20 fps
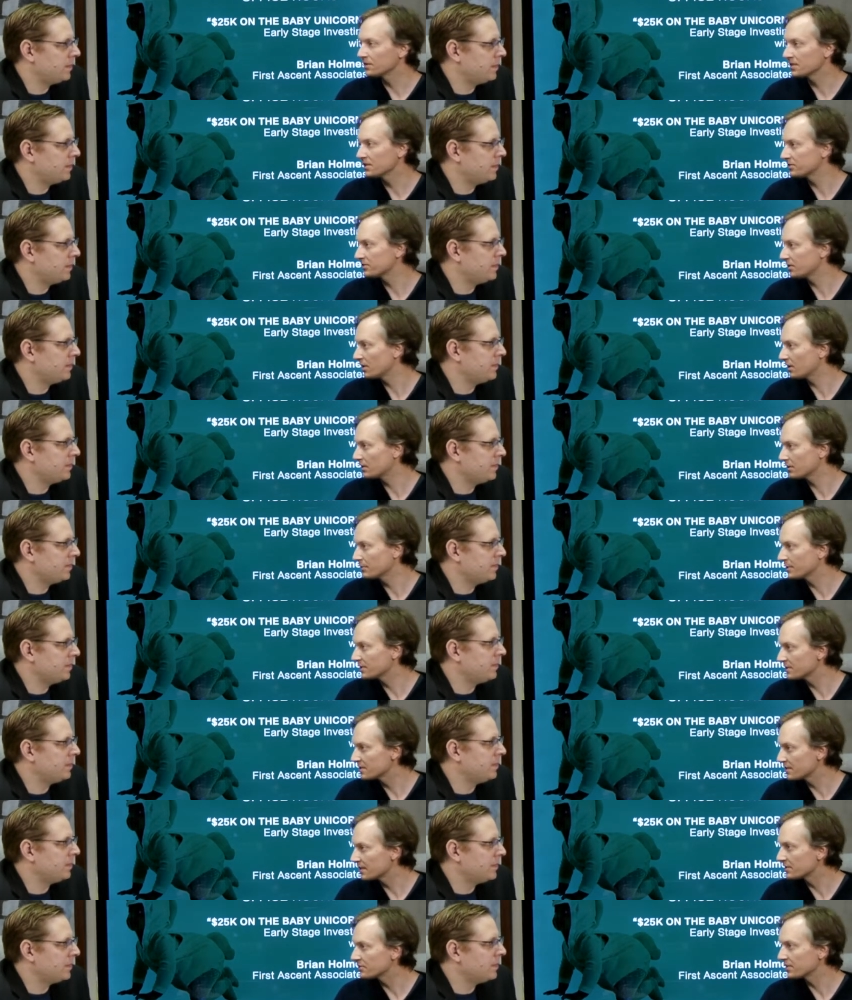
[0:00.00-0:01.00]
Speaker 1: kiss documents
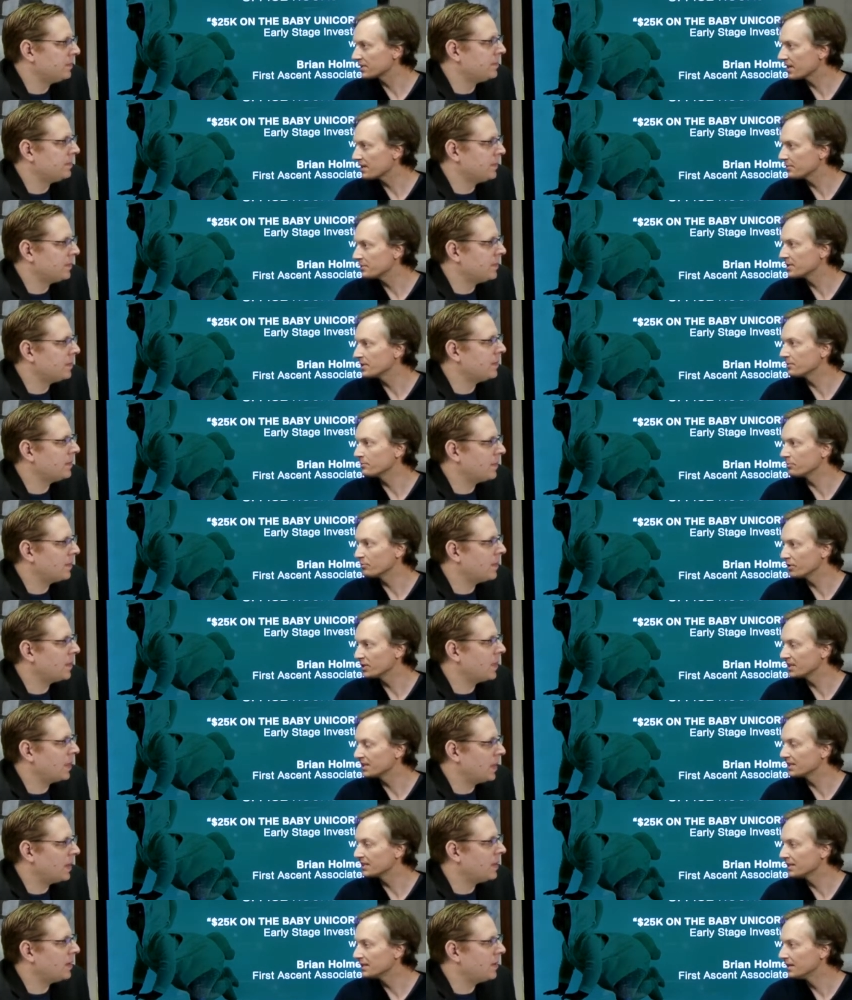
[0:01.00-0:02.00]
and things like that have become
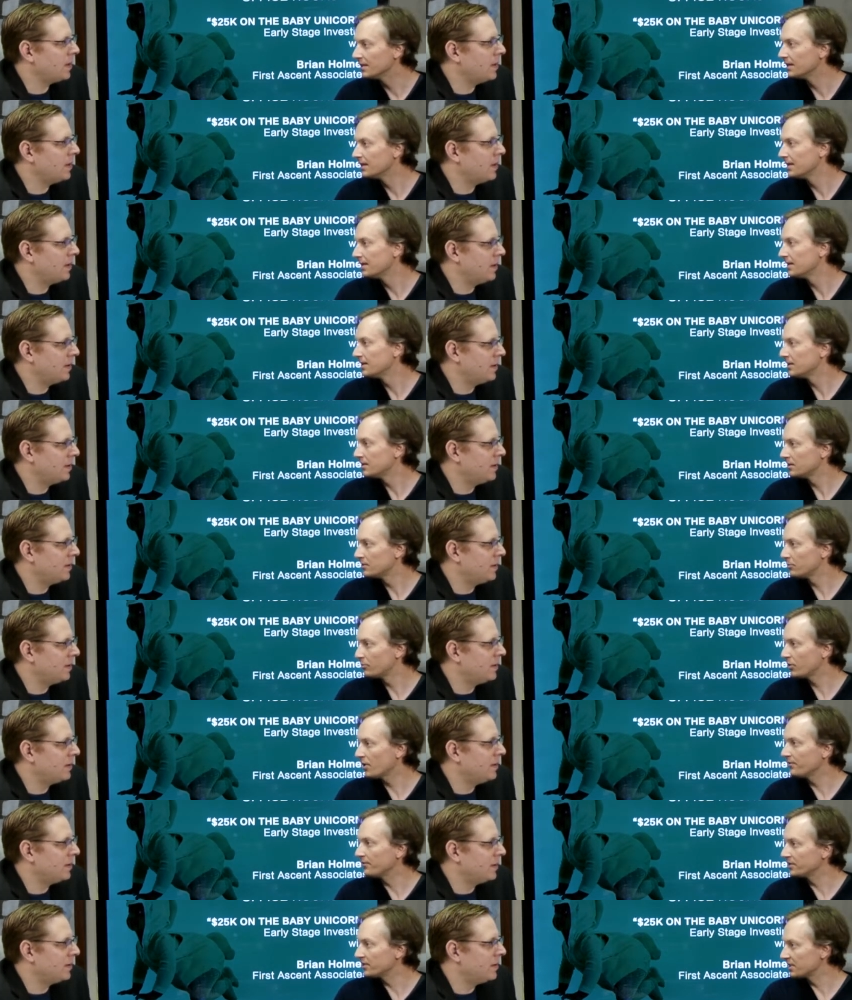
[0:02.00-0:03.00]
pretty
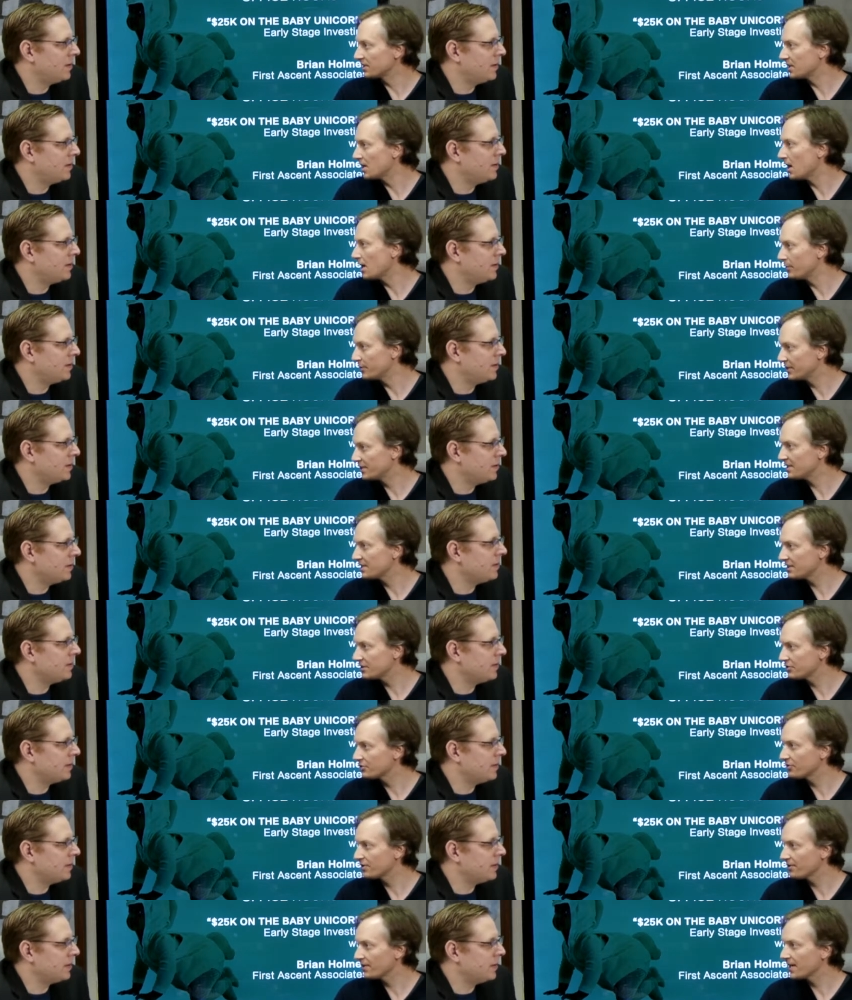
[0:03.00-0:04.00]
prevalent and common in the
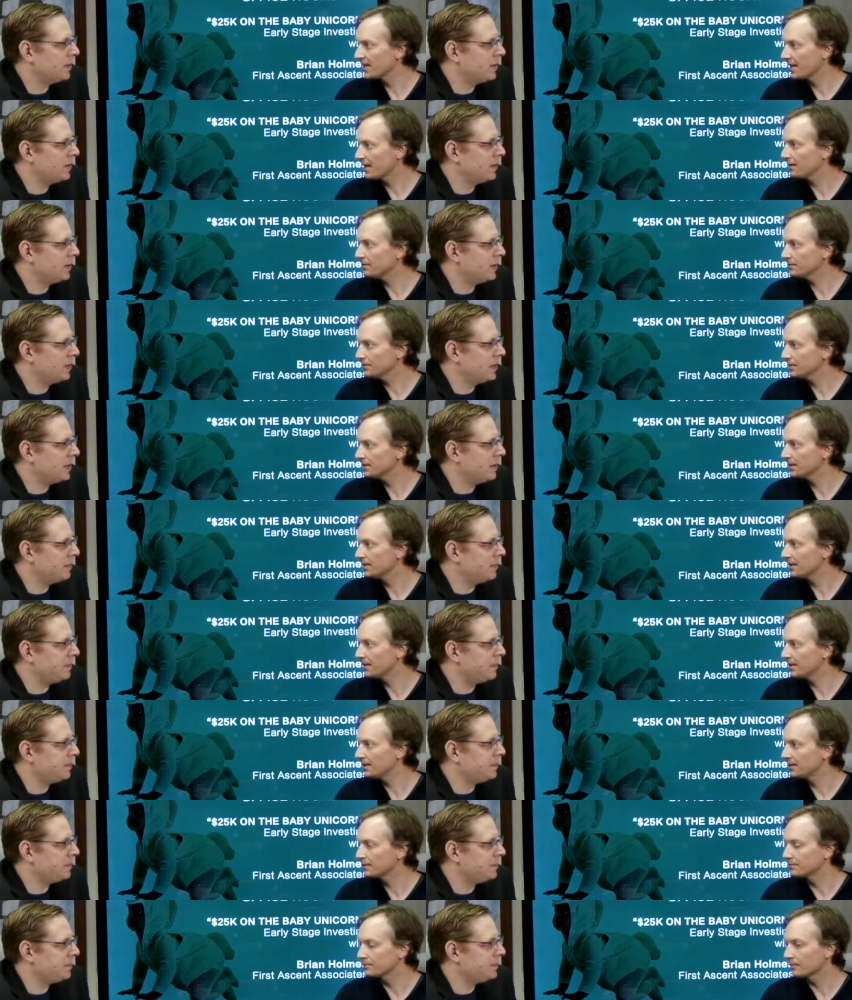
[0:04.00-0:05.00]
industry right now. Yeah.
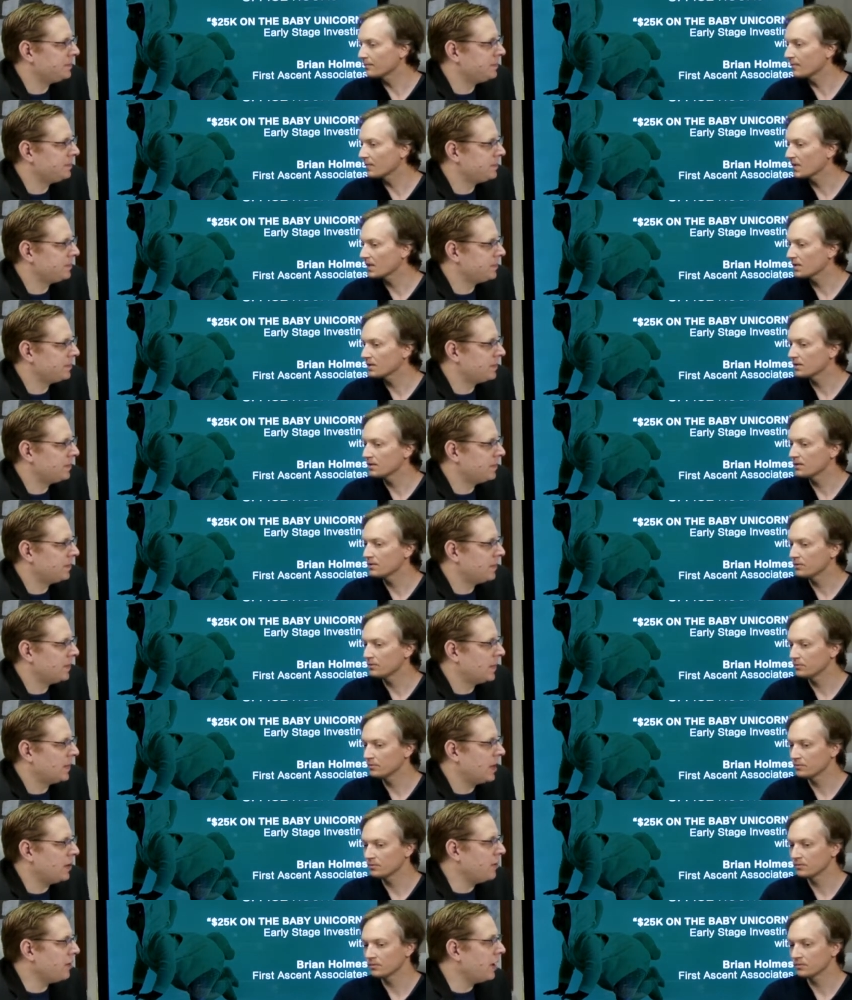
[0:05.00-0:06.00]
Um,
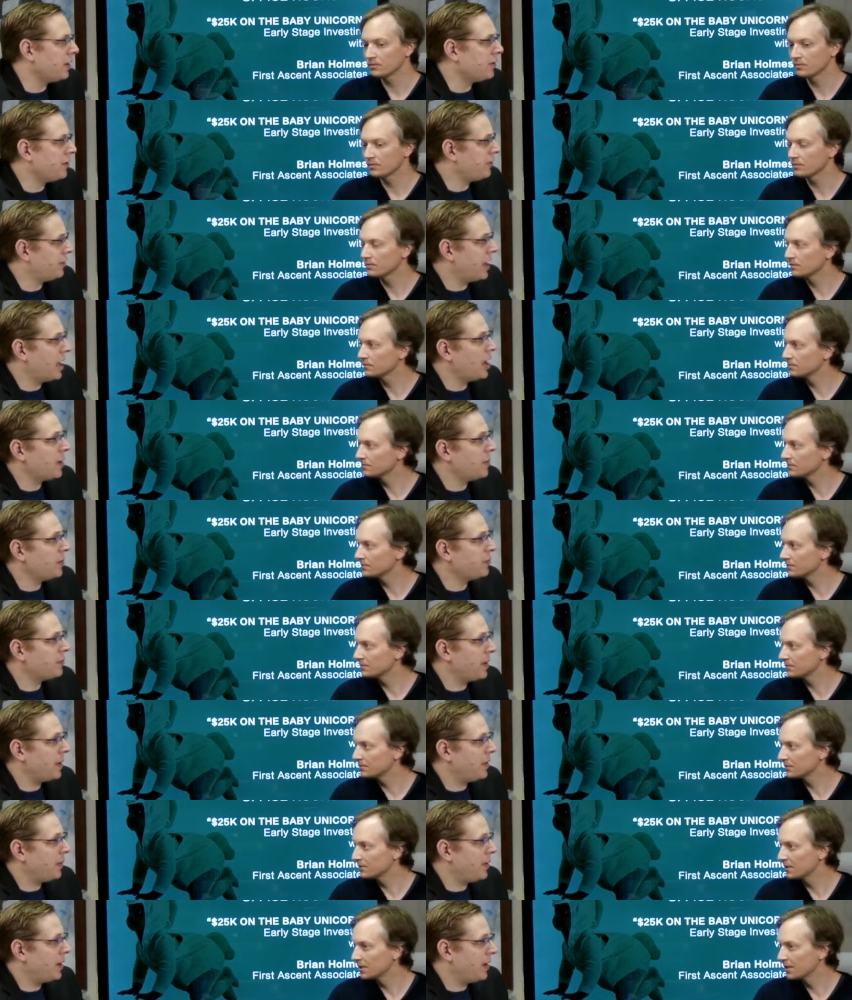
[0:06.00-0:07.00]
Speaker 2: and you're not just cannabis,
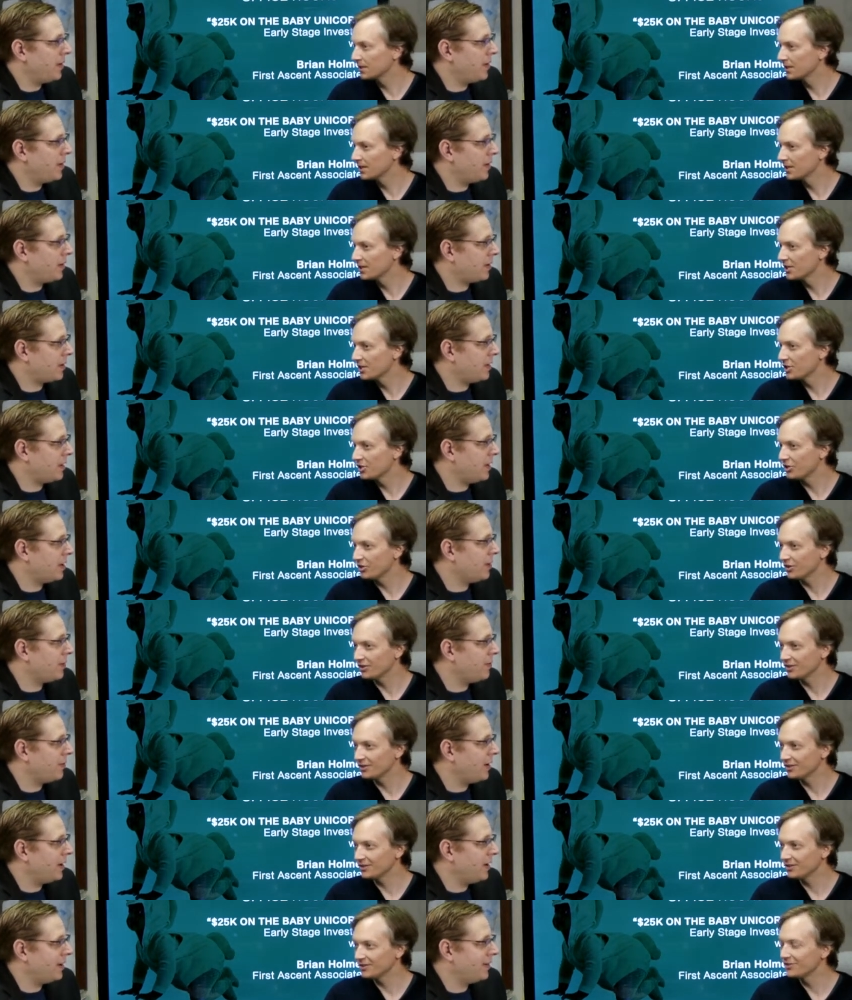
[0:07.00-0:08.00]
by the way. I want to clarify.